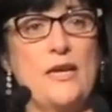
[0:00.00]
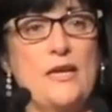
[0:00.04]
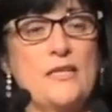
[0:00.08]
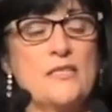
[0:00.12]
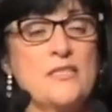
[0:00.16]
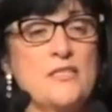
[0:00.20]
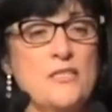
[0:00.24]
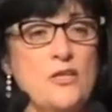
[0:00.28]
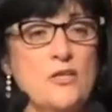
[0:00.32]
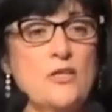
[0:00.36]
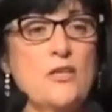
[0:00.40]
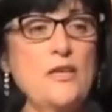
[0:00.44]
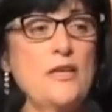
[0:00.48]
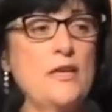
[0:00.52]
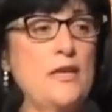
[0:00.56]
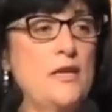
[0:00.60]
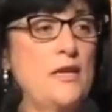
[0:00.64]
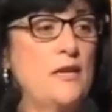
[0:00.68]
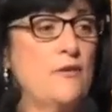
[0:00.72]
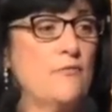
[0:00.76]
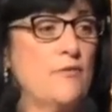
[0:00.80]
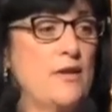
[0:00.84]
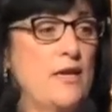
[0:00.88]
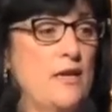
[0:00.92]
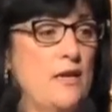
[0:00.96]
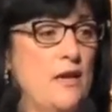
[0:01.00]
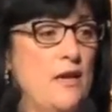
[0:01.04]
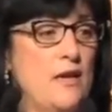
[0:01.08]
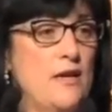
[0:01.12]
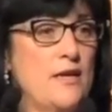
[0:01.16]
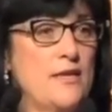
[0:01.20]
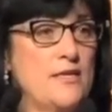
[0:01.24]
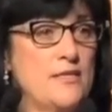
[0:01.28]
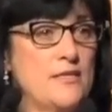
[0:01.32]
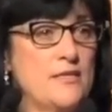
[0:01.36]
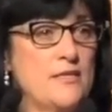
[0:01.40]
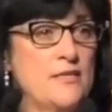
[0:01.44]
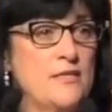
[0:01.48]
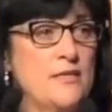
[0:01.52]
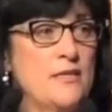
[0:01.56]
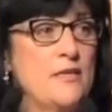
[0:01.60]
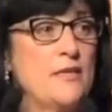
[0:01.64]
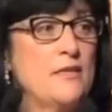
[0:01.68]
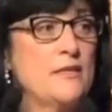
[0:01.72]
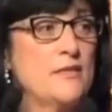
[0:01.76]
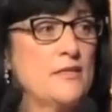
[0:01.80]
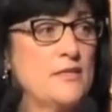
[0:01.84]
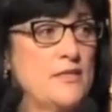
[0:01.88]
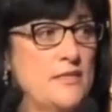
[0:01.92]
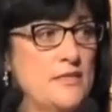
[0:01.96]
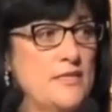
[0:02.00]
and suddenly he realized that